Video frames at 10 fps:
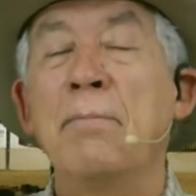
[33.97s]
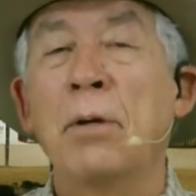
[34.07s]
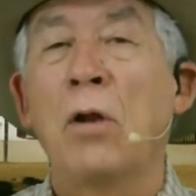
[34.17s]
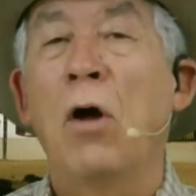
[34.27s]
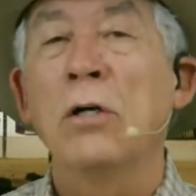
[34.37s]
it
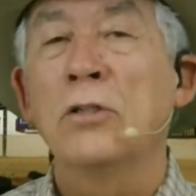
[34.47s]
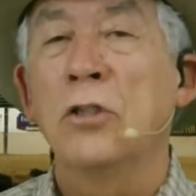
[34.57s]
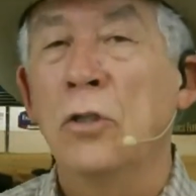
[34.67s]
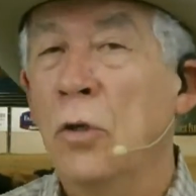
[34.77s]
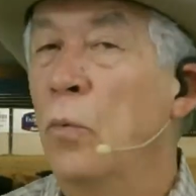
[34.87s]
belongs
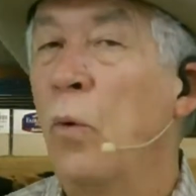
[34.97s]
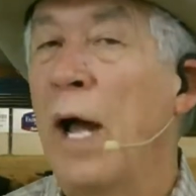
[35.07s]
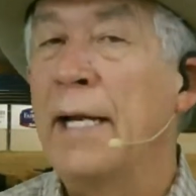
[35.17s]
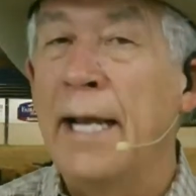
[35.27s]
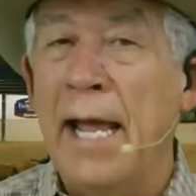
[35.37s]
to you
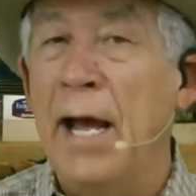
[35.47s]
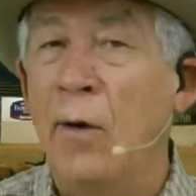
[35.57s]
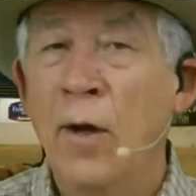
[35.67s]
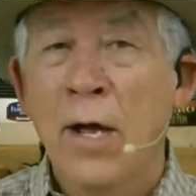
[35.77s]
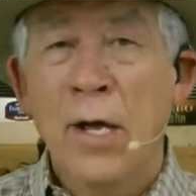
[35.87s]
right
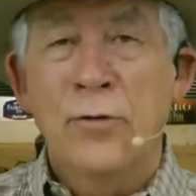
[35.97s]
now